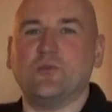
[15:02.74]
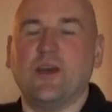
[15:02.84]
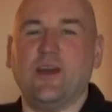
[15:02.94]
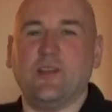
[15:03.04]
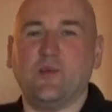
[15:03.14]

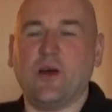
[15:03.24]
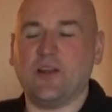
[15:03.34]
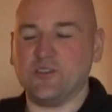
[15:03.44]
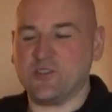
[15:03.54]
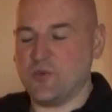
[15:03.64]
the
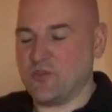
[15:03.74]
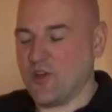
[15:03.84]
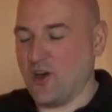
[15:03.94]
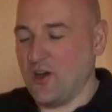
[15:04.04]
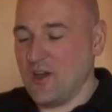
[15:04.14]
panniers that we've
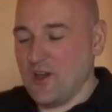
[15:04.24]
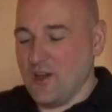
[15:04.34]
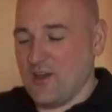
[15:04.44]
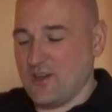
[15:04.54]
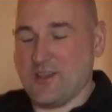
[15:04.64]
got.
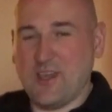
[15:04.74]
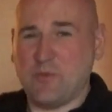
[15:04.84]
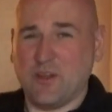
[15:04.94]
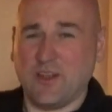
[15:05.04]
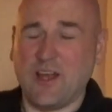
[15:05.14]

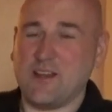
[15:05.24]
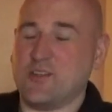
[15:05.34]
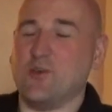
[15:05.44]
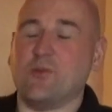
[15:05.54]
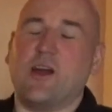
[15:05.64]
Keep it light,
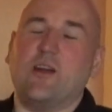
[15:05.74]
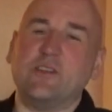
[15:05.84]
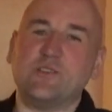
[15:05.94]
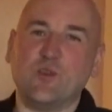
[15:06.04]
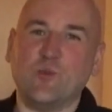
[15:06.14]
don't carry
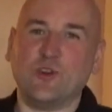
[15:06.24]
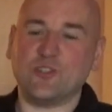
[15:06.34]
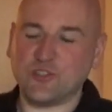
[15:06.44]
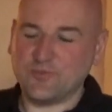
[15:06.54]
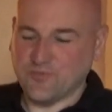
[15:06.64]
too
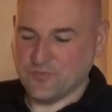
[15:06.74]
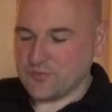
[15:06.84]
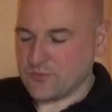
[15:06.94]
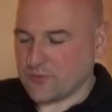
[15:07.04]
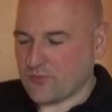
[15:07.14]
much.
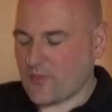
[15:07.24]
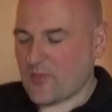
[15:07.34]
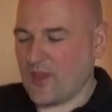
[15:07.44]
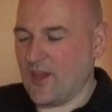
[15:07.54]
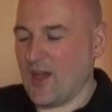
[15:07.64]

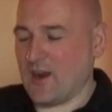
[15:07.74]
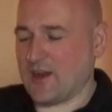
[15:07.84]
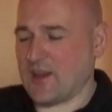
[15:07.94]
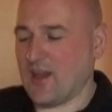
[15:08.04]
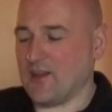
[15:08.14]
And
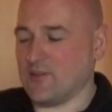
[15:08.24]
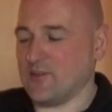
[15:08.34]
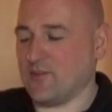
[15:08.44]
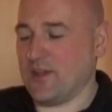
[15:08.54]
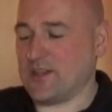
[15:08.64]
I'd kind
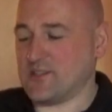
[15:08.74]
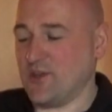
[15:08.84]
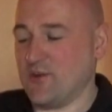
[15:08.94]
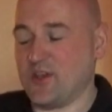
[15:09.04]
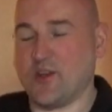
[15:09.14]
of like to
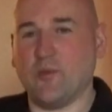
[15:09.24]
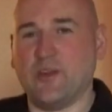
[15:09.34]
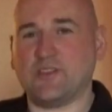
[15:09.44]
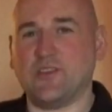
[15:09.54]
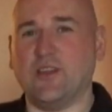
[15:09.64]
know your
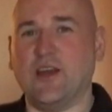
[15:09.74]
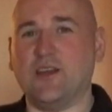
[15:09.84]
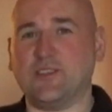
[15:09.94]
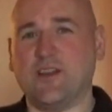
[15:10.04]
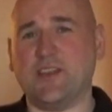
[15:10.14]
comments on that.
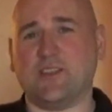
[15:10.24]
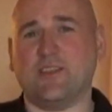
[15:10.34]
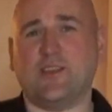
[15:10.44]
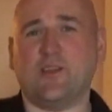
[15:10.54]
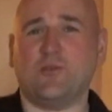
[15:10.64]
Is there
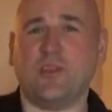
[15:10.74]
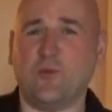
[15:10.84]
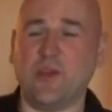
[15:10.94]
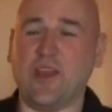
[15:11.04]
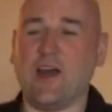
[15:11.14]
anything that you think
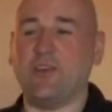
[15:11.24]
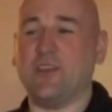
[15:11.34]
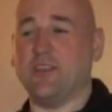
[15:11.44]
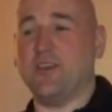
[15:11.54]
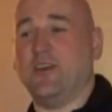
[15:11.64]
we carry
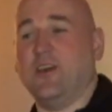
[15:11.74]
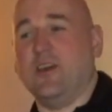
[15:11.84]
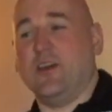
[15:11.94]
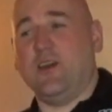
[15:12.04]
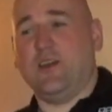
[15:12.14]
that,
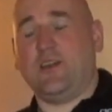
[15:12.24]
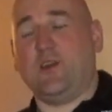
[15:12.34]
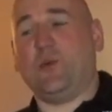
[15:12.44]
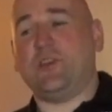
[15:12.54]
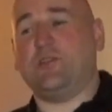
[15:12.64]
you
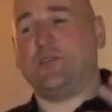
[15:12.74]
know, when you